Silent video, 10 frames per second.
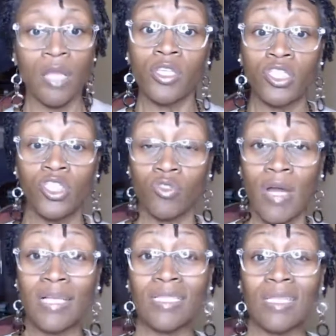the
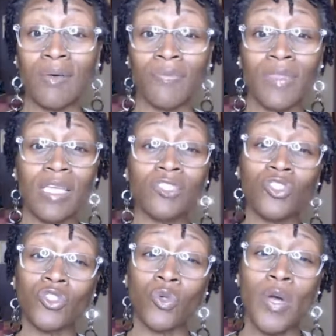stress of these
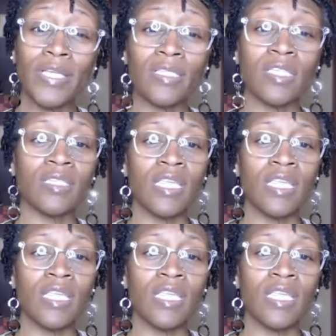choices